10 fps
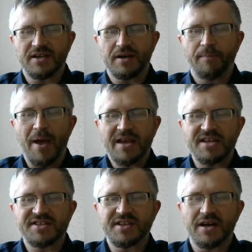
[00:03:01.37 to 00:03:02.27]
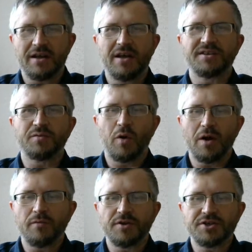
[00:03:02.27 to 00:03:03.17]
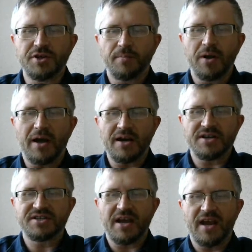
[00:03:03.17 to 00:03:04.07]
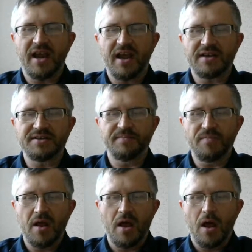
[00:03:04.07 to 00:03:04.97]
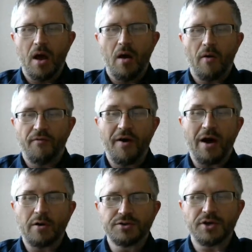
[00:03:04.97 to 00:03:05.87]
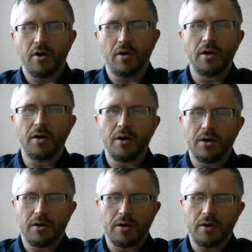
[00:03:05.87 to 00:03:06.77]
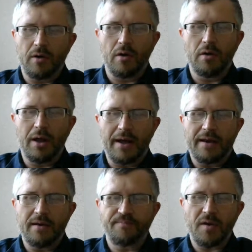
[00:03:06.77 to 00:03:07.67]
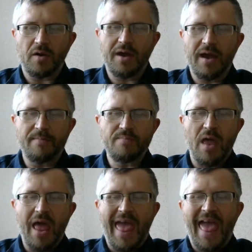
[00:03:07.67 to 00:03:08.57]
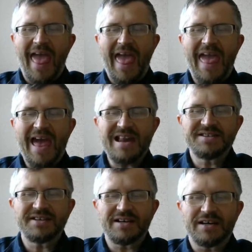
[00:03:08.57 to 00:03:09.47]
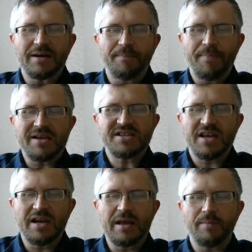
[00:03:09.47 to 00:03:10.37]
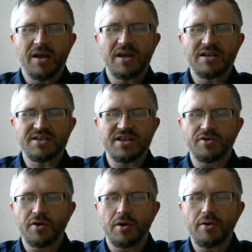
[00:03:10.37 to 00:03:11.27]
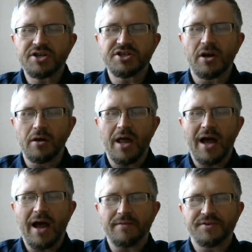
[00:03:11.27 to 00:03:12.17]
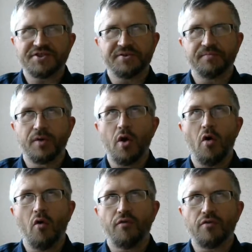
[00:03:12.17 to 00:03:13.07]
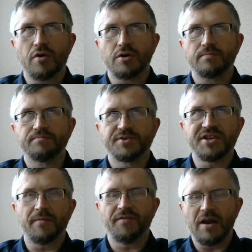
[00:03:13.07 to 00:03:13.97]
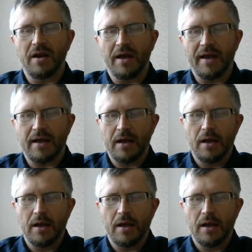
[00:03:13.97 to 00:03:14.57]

uh, Pakistan at one of the suppliers I had found on uh, online okay and uh, basically because the original knives go for something like